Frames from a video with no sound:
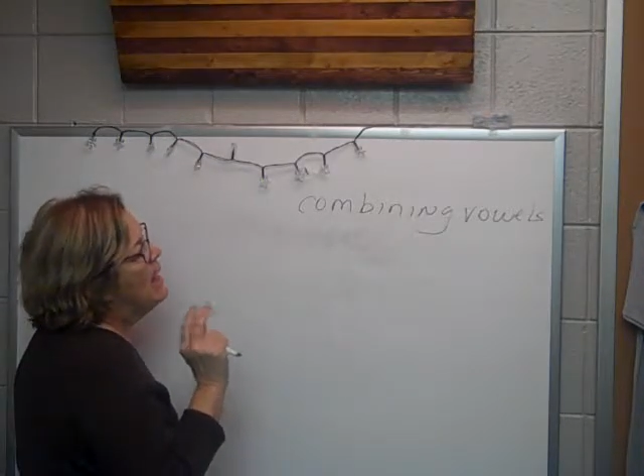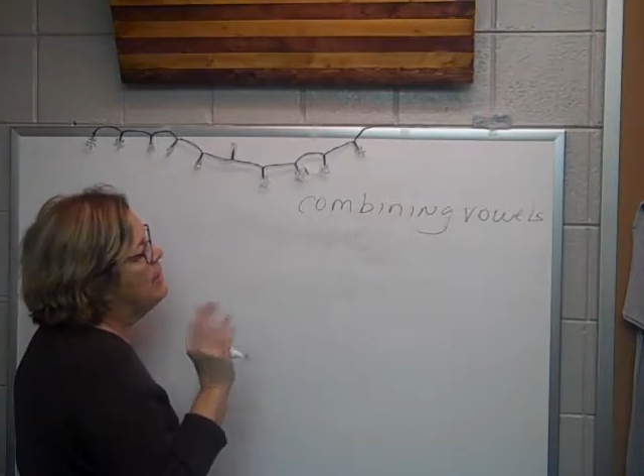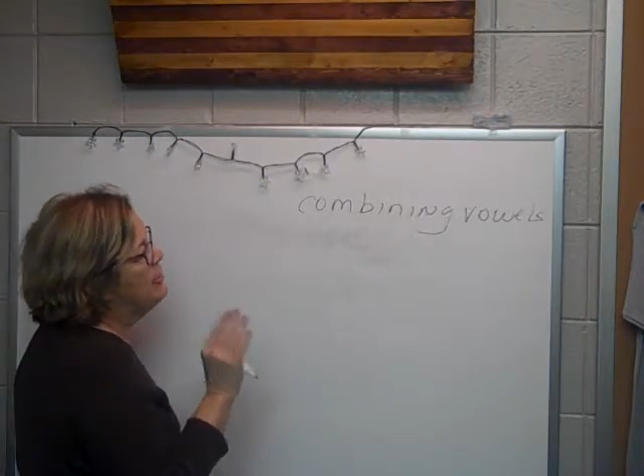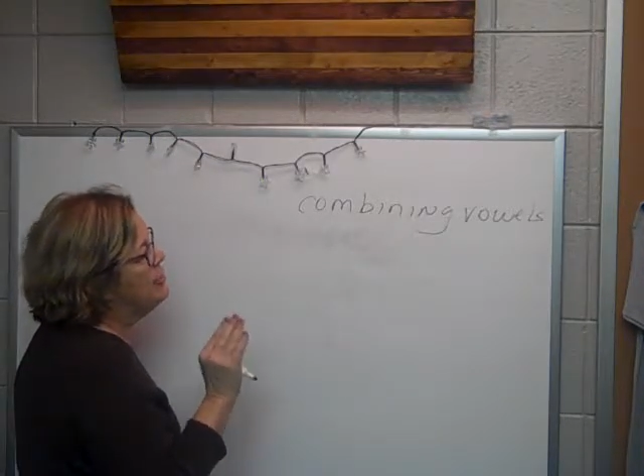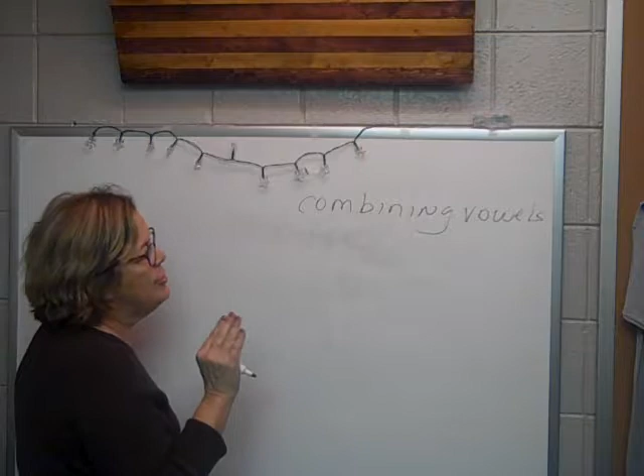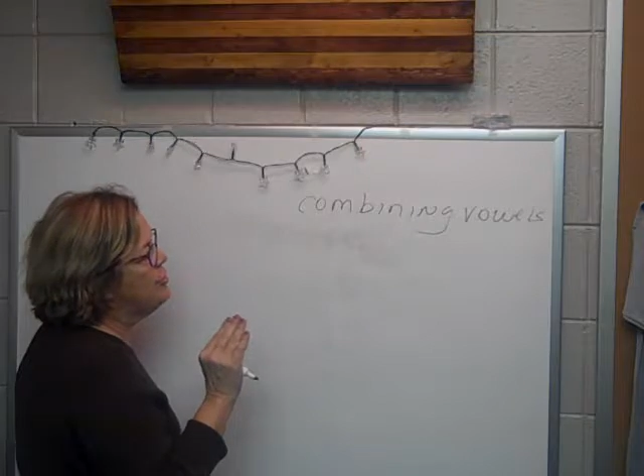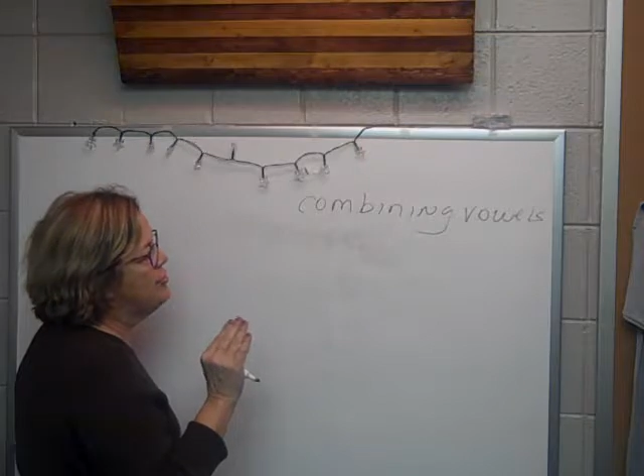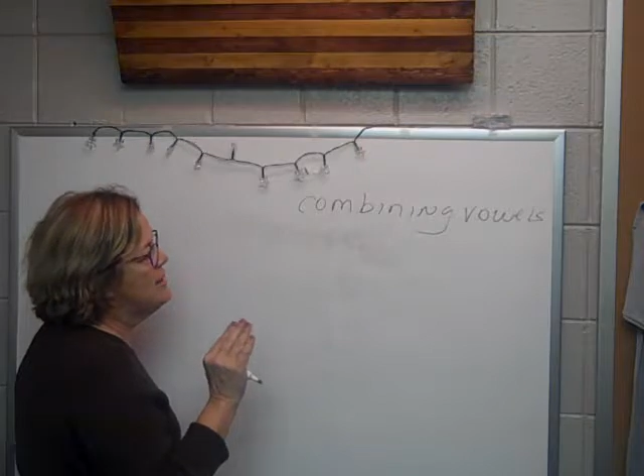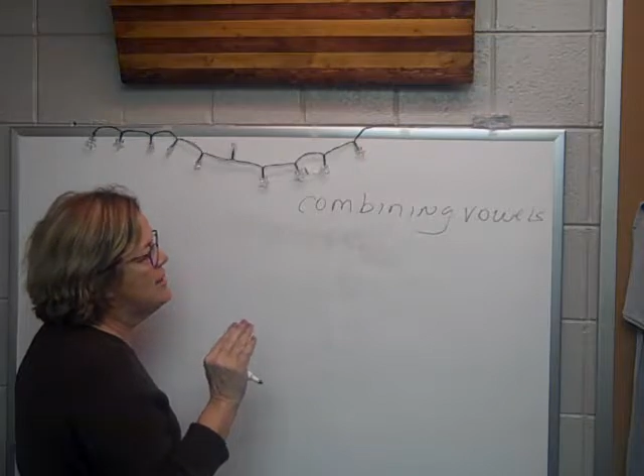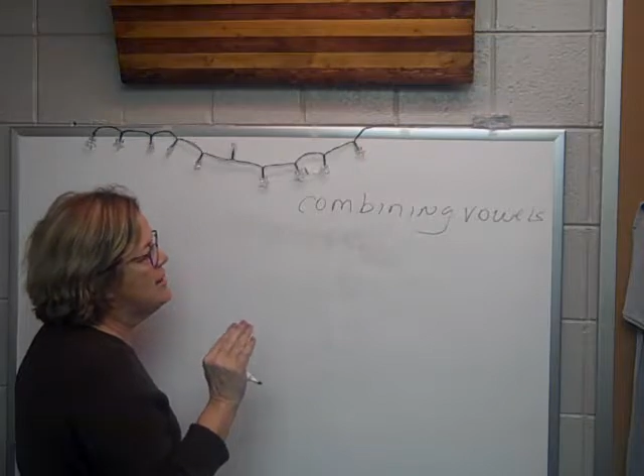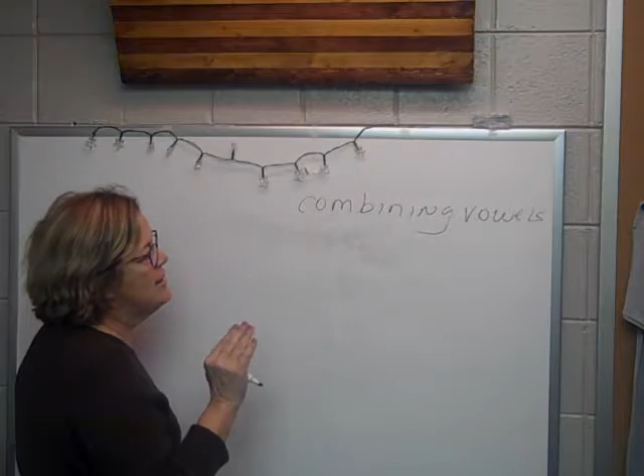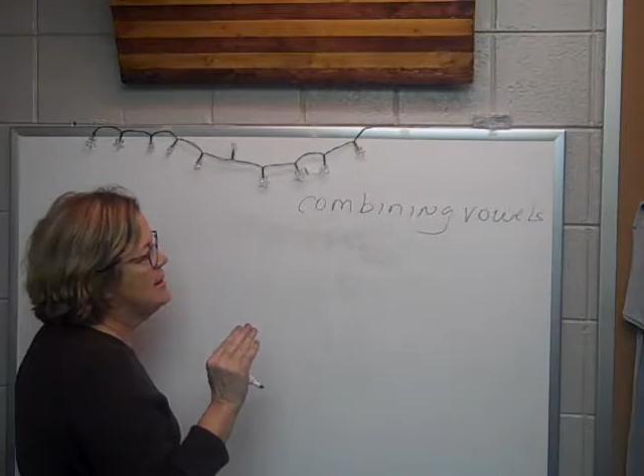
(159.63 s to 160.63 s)
And the third
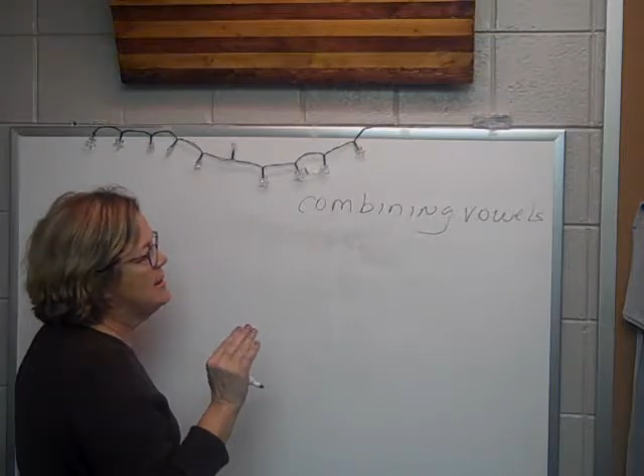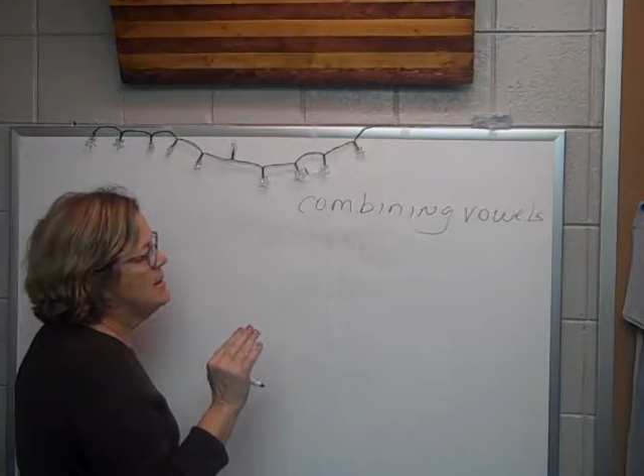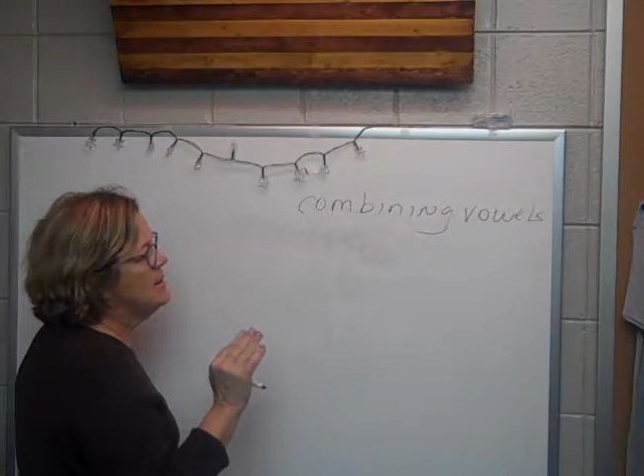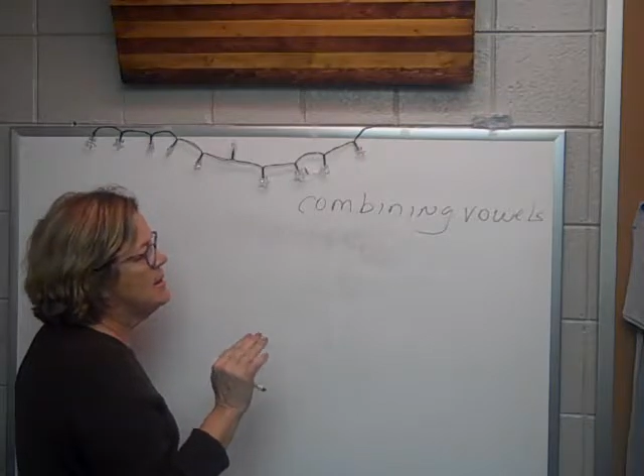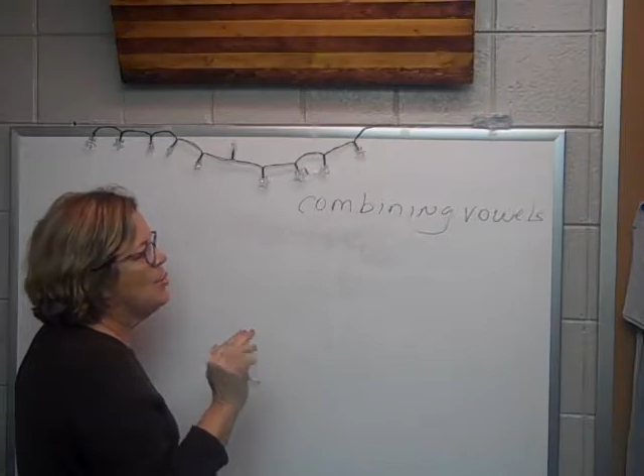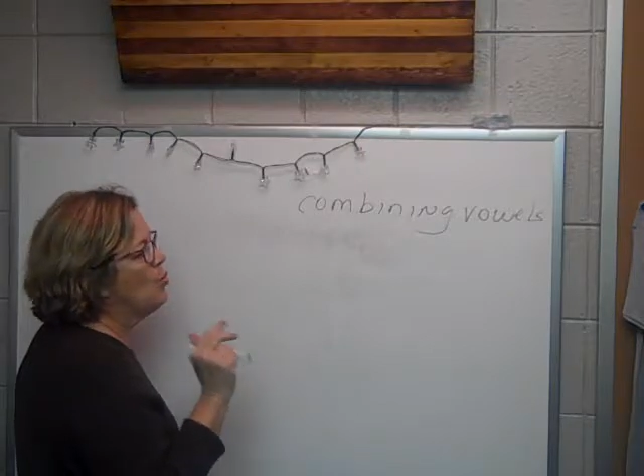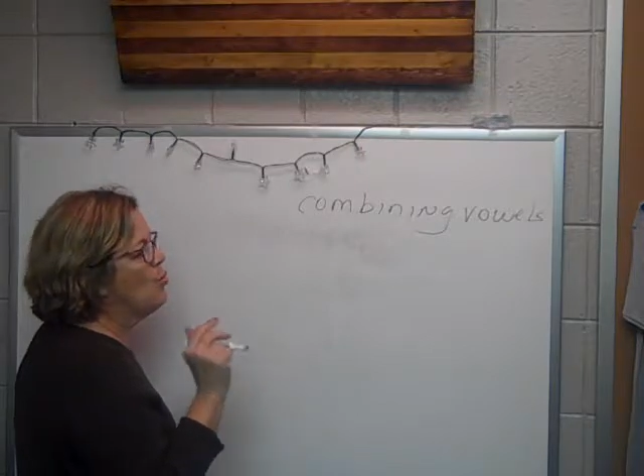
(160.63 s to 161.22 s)
reason is